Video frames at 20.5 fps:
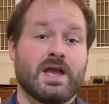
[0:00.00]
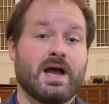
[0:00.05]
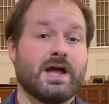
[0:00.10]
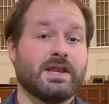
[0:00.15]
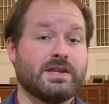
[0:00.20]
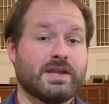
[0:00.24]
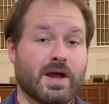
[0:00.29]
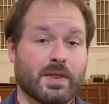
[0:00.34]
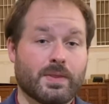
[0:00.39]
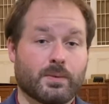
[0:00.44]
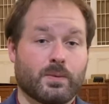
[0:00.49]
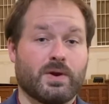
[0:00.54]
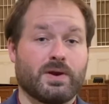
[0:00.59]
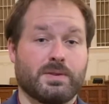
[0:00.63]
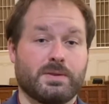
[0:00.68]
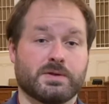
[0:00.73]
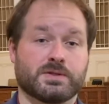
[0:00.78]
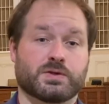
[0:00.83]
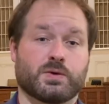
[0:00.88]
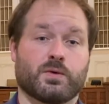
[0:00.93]
Another one
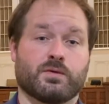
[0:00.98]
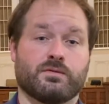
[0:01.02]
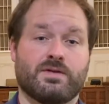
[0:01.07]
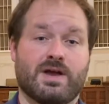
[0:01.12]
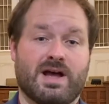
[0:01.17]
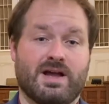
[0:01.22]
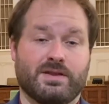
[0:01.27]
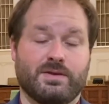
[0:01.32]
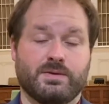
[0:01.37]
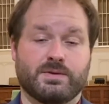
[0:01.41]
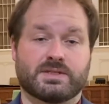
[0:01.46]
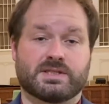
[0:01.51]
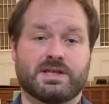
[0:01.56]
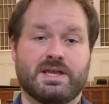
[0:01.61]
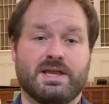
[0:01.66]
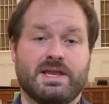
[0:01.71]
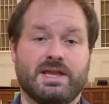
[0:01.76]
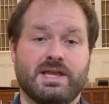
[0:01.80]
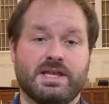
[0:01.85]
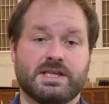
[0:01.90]
of those core values
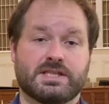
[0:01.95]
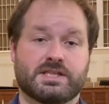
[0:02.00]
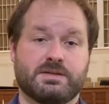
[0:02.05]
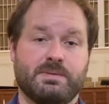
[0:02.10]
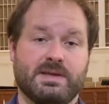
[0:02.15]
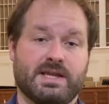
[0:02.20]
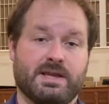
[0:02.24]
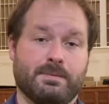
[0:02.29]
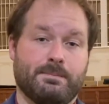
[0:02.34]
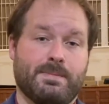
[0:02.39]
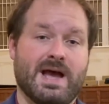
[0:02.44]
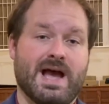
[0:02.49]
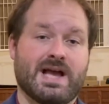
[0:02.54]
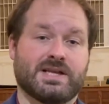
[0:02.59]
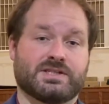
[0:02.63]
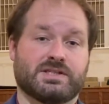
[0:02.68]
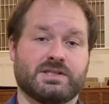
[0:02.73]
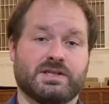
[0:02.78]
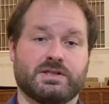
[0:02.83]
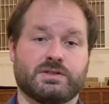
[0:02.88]
is to be
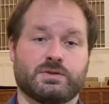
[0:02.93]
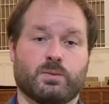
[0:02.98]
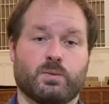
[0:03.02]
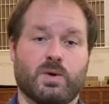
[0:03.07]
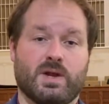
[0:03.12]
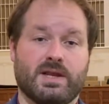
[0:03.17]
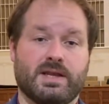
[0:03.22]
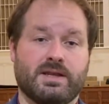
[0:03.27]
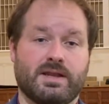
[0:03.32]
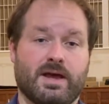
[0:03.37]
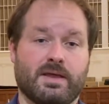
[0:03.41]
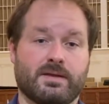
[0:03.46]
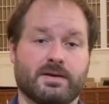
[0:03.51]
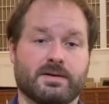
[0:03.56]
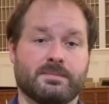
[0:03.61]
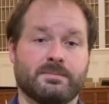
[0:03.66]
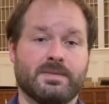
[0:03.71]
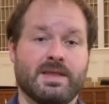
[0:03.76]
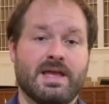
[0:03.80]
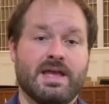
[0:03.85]
compassionate to one another.